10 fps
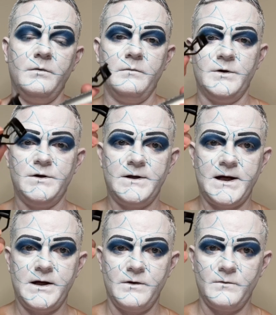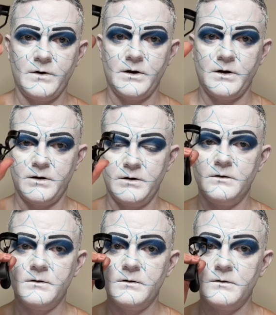but you take your
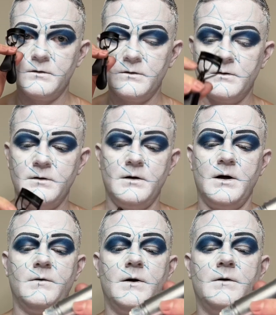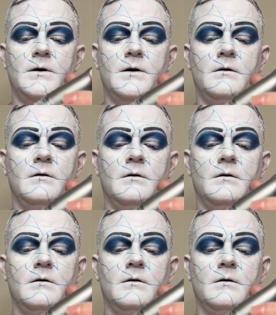clicker here